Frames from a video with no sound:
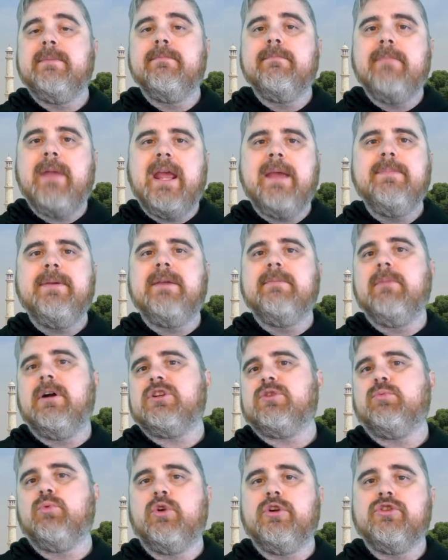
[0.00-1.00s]
may be
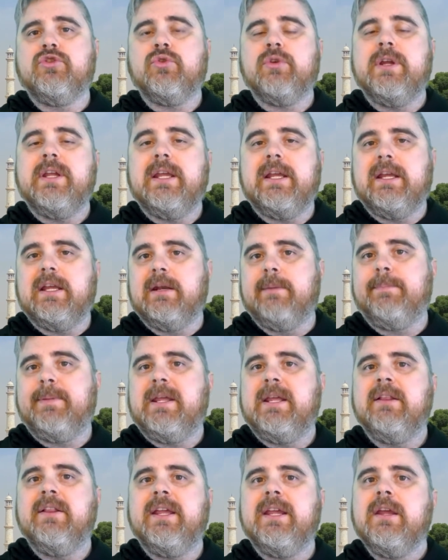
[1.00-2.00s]
much more intriguing and
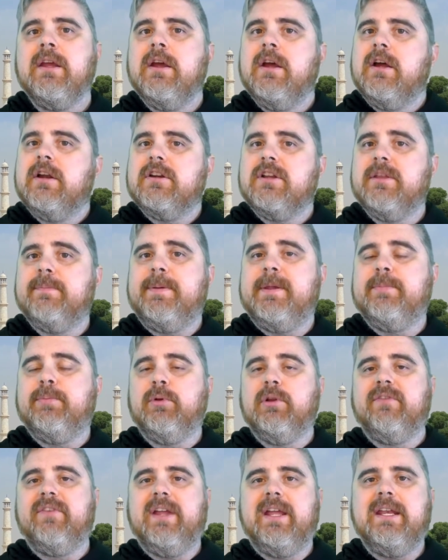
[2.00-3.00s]
appealing to the
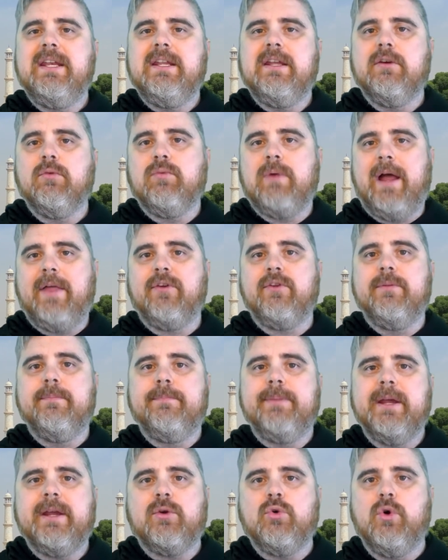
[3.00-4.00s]
people of India rather than
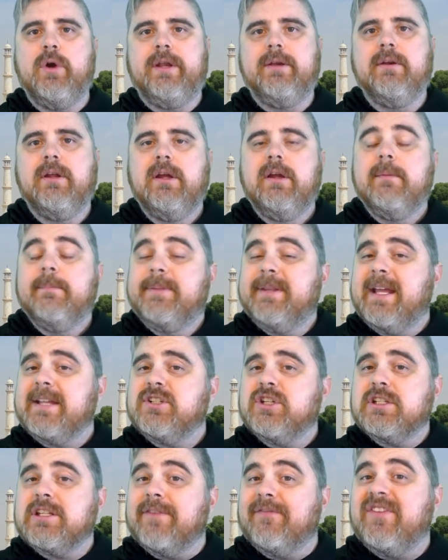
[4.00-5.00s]
Bitcoin, but
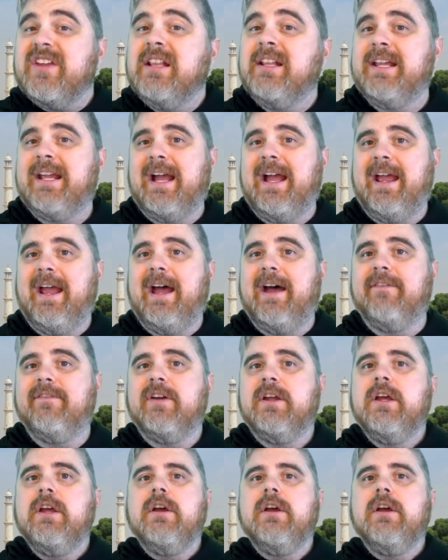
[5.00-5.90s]
that's just a feeling I have.